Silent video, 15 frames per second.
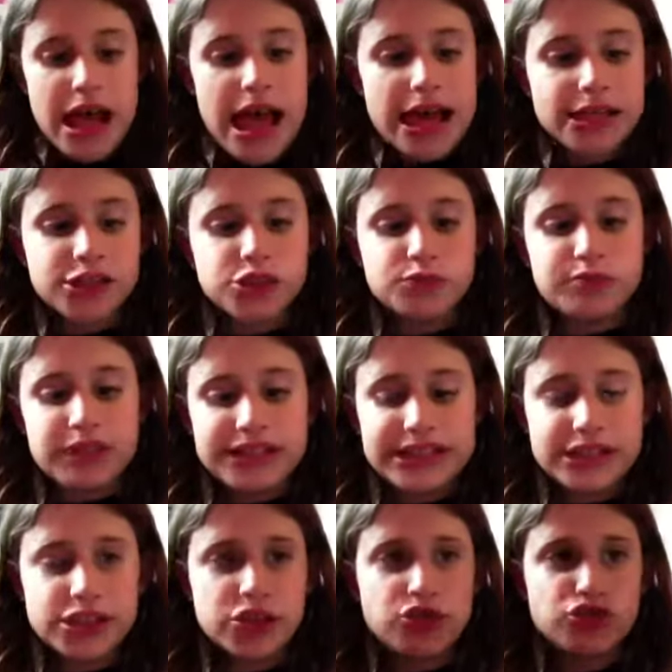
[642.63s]
And you
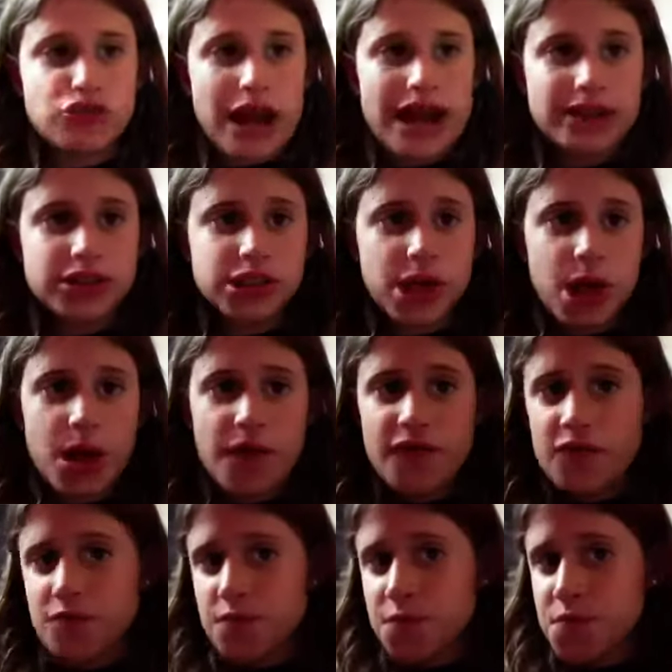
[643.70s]
must know round off.
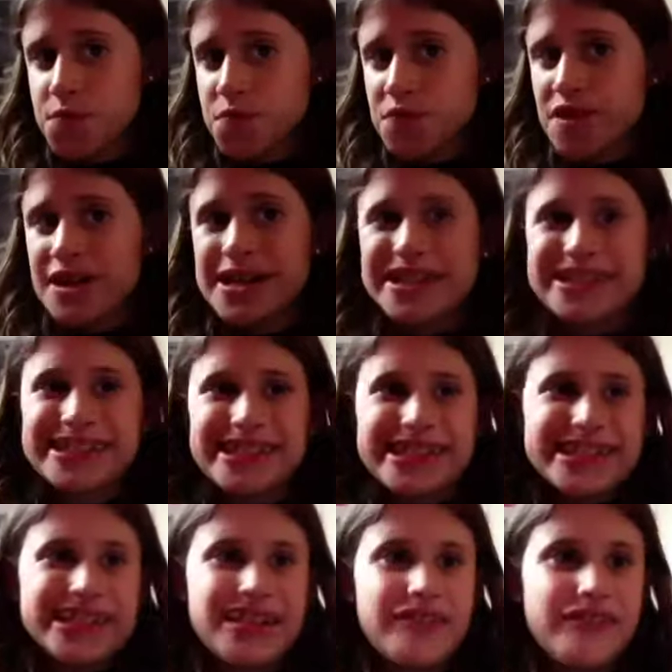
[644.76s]

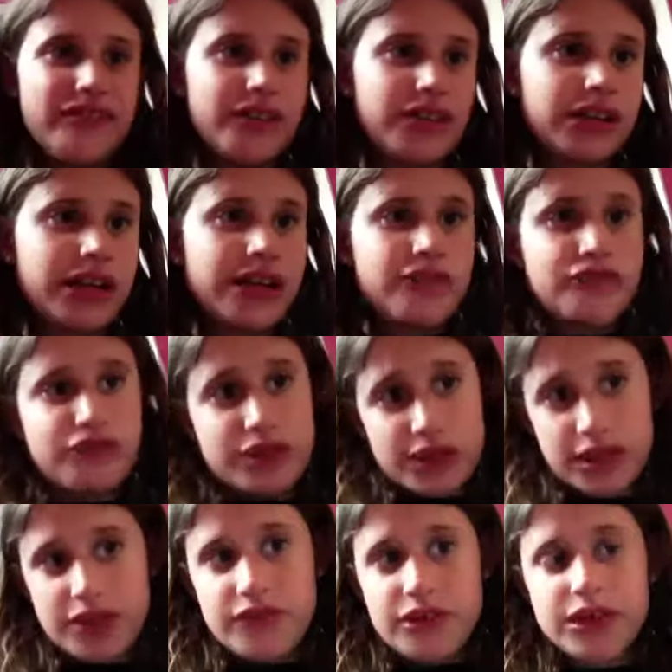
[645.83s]
If you're like
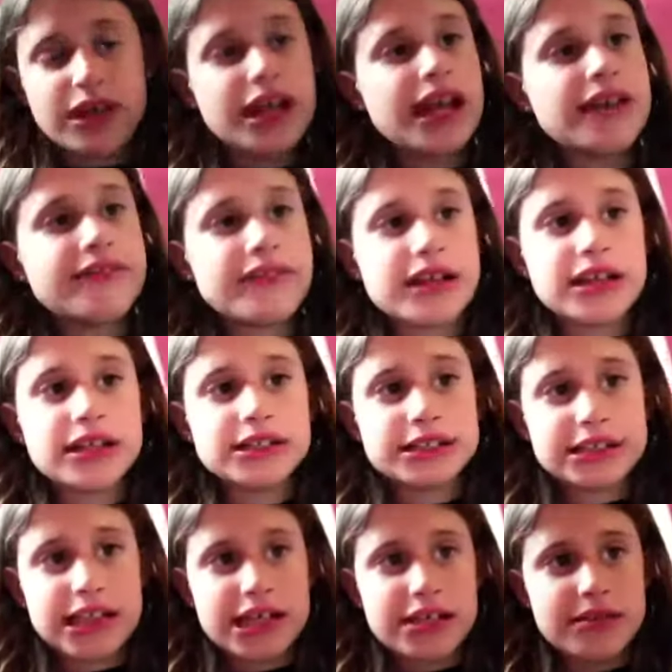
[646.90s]
really, really
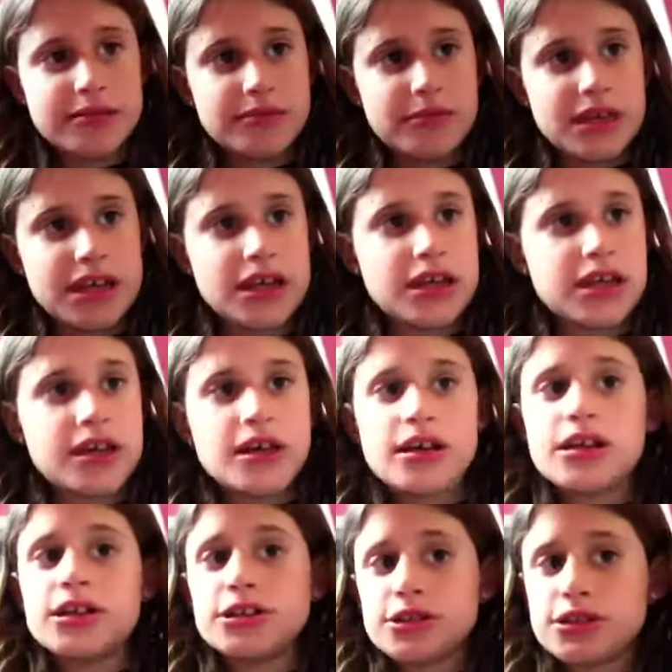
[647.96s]
advanced like me,
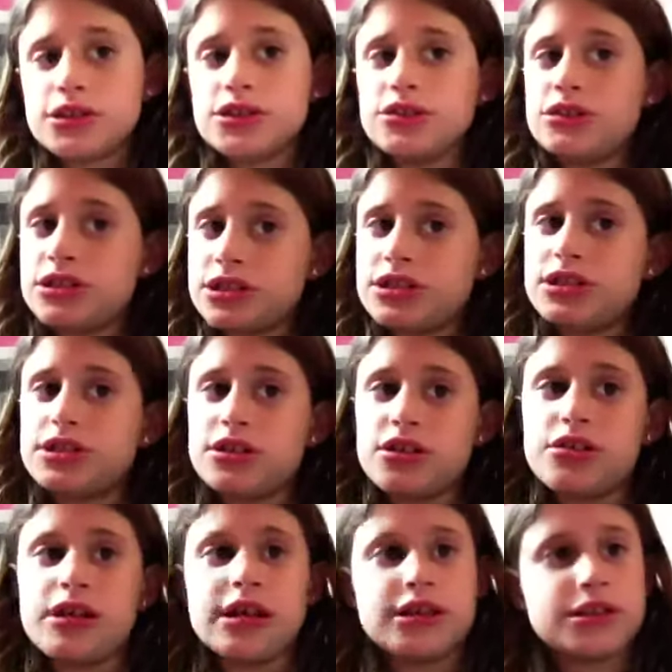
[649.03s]
you need to
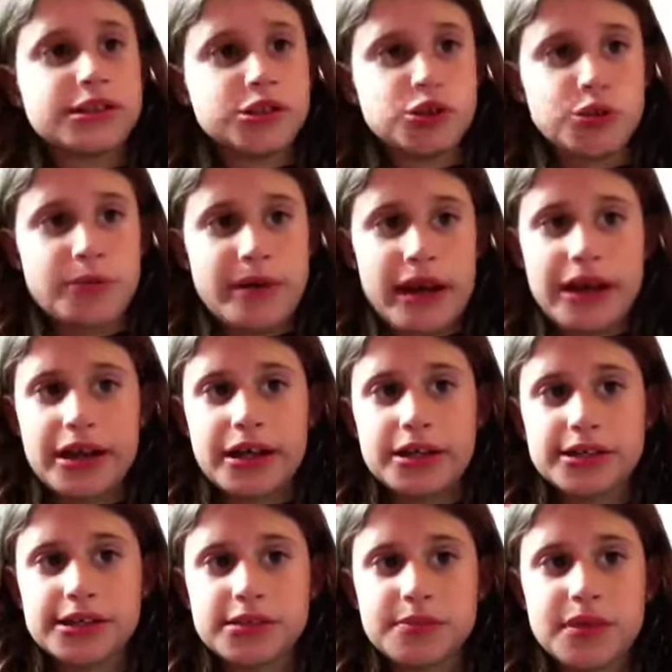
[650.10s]
know how to do a back
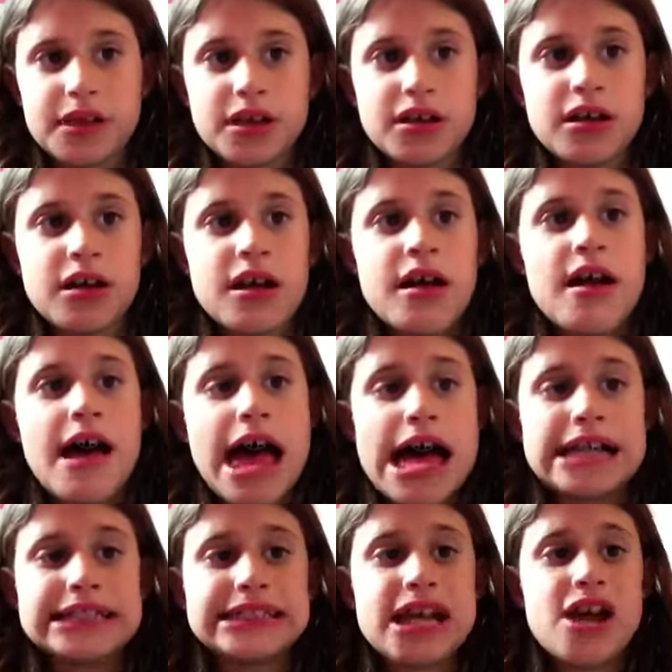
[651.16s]
handspring
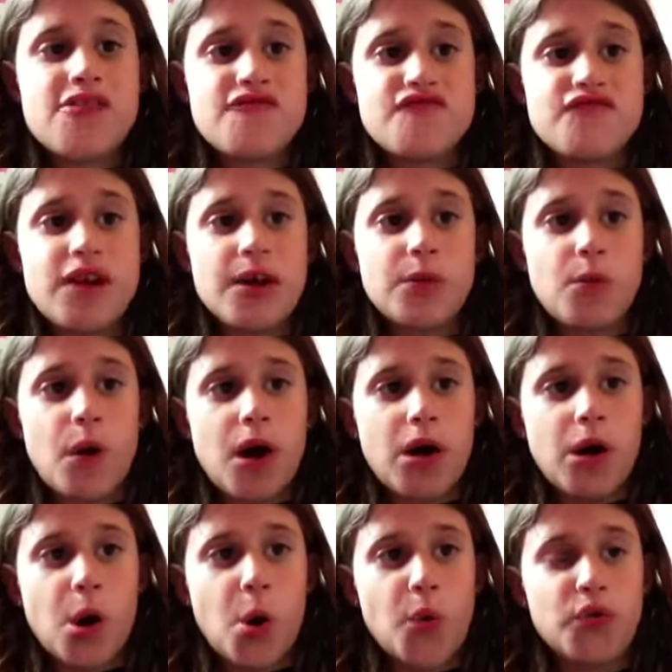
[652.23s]
and a front
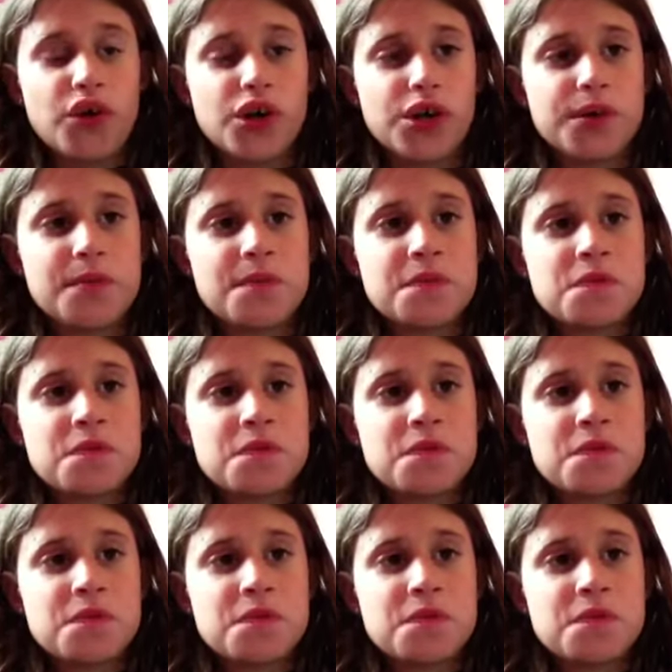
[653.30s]
walkover.